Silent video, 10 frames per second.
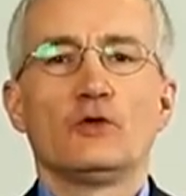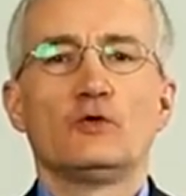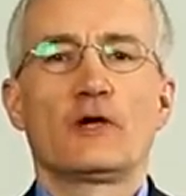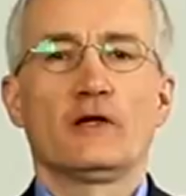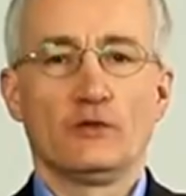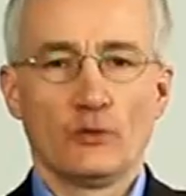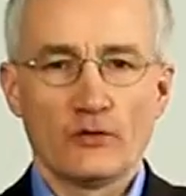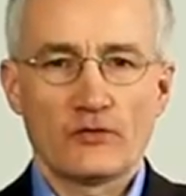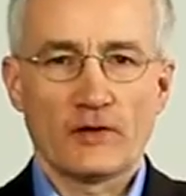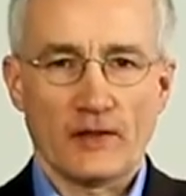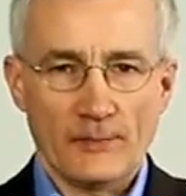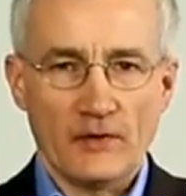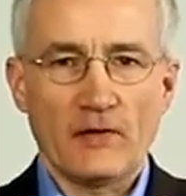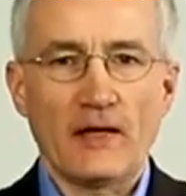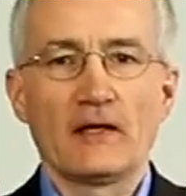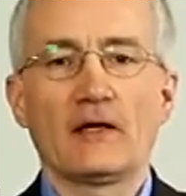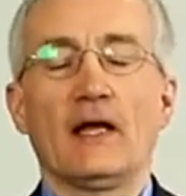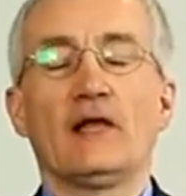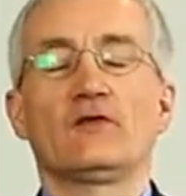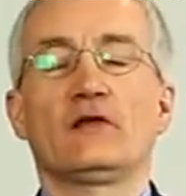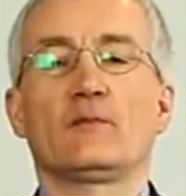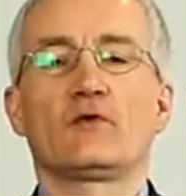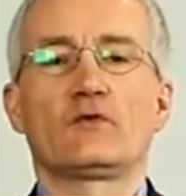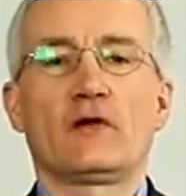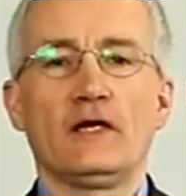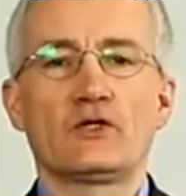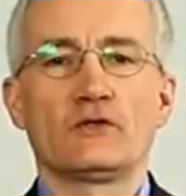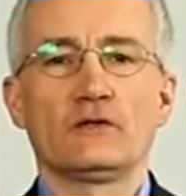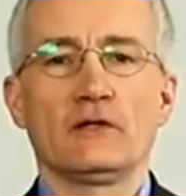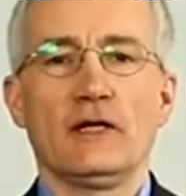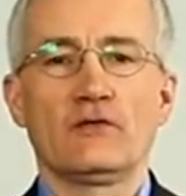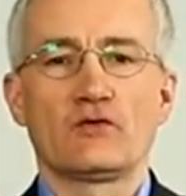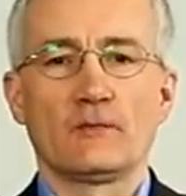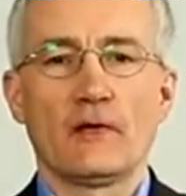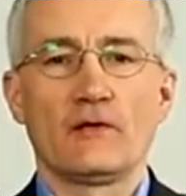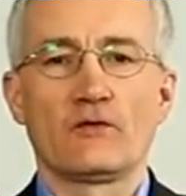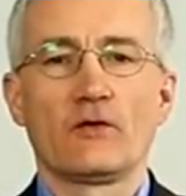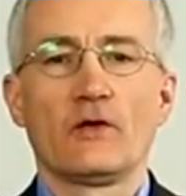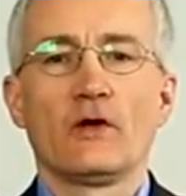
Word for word: You can use the Ripple Tank as a demonstration instrument